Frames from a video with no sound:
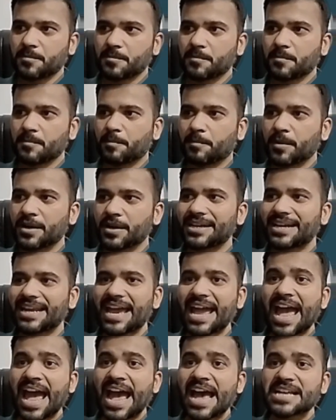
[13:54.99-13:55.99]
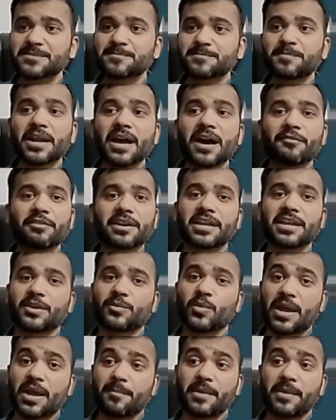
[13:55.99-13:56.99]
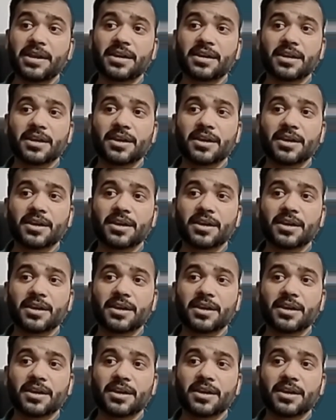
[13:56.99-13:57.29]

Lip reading: but as per our requirement,